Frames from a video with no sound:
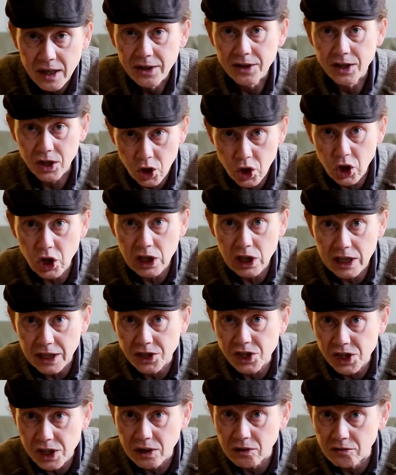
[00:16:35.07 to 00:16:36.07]
The early
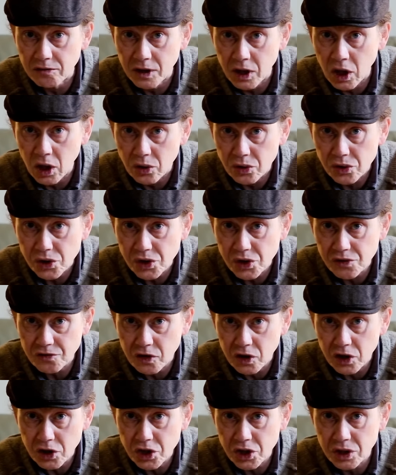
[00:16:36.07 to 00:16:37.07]
silver nose
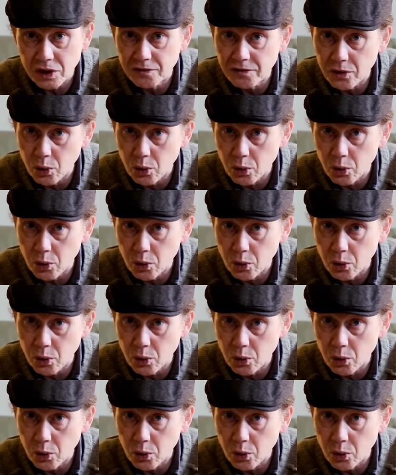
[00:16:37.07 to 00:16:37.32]
version of